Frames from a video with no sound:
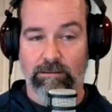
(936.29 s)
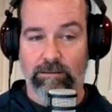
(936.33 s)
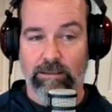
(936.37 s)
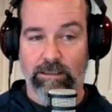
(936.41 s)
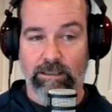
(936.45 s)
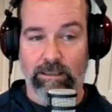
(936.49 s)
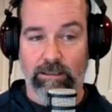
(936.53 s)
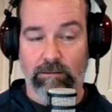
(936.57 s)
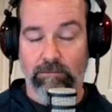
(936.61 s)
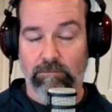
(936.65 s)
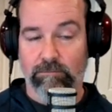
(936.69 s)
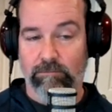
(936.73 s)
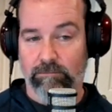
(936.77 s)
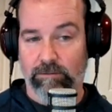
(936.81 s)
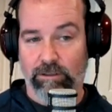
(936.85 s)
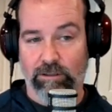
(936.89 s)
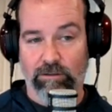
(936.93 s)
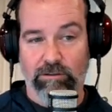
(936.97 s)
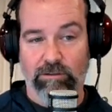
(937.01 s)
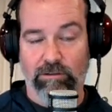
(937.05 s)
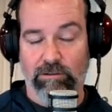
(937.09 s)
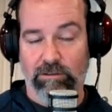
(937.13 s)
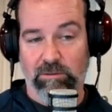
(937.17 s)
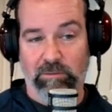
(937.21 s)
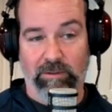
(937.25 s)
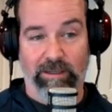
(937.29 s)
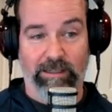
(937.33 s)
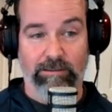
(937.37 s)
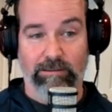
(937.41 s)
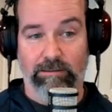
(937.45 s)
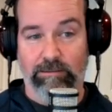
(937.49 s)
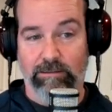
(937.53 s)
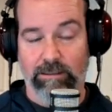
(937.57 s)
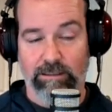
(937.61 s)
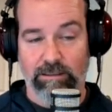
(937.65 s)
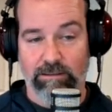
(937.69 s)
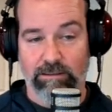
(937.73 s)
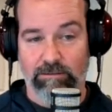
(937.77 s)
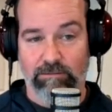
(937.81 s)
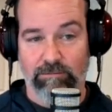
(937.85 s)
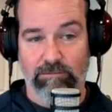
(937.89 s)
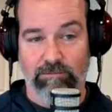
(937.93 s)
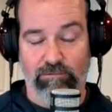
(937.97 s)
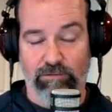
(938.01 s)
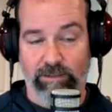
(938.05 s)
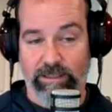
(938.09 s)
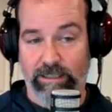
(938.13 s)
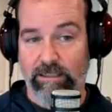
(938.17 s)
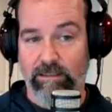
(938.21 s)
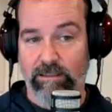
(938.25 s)
you know, Roku is basically is
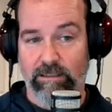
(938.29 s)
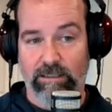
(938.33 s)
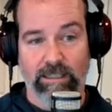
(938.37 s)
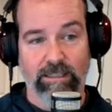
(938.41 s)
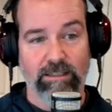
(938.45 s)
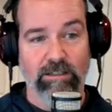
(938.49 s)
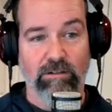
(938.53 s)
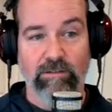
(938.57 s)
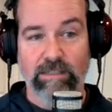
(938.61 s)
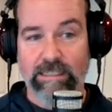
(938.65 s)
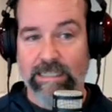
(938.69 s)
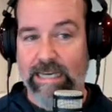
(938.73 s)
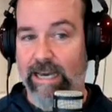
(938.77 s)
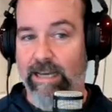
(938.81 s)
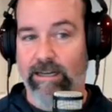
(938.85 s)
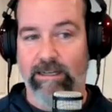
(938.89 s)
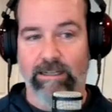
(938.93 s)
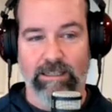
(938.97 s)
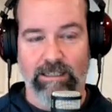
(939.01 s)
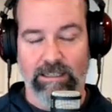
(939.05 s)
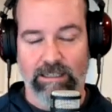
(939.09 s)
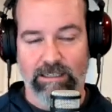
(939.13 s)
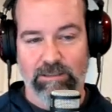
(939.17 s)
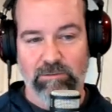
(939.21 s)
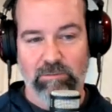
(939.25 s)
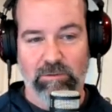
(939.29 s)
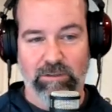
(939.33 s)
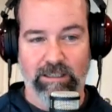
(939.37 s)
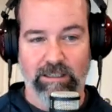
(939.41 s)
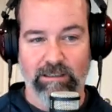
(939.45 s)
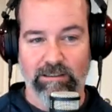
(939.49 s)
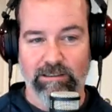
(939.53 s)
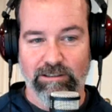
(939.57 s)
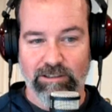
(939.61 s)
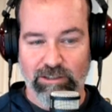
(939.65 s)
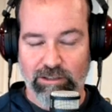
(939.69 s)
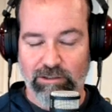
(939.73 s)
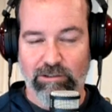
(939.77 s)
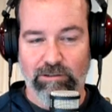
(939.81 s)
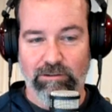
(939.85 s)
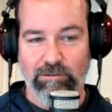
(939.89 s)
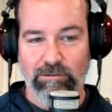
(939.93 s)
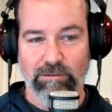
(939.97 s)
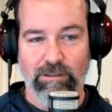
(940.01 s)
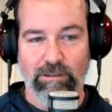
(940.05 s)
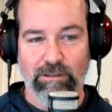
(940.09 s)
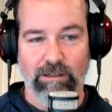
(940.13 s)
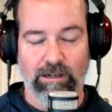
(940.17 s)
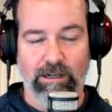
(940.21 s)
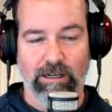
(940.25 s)
free and then you get
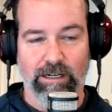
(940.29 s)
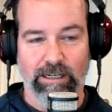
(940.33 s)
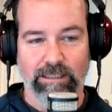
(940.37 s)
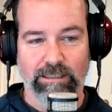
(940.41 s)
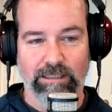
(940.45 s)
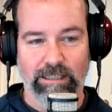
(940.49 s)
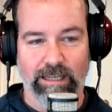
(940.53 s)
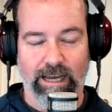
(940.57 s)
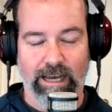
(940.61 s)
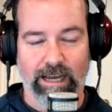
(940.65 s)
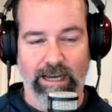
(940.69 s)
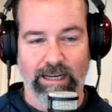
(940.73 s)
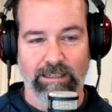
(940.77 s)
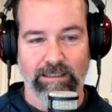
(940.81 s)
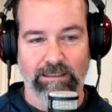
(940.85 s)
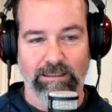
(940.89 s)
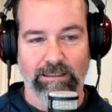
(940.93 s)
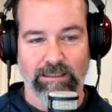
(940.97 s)
ESPN2 on that.